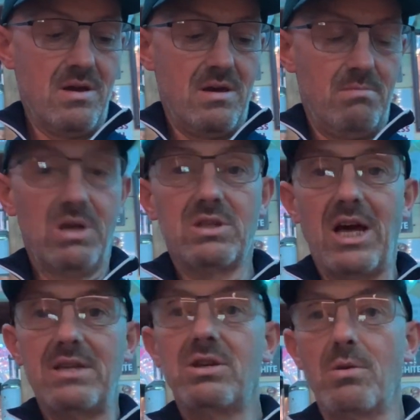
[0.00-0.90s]
Because
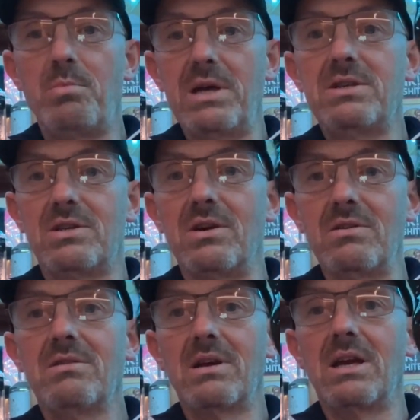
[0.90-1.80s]
that's a competitor
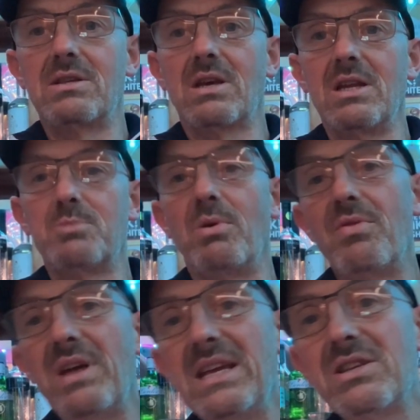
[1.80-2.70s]
against Guinness. But
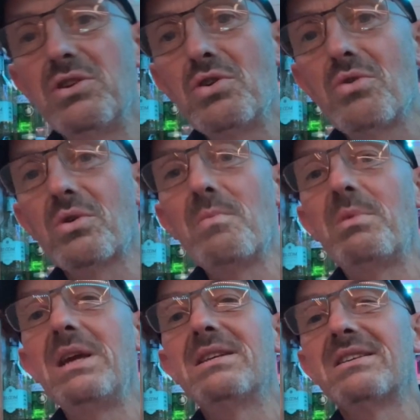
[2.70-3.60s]
these are not
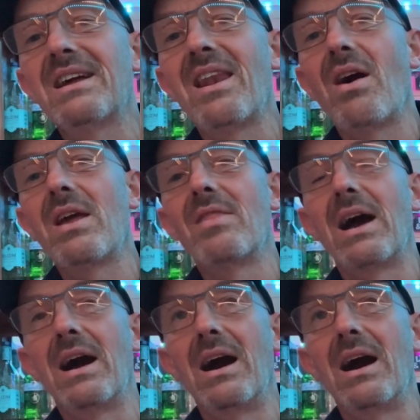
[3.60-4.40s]
competing. I like that.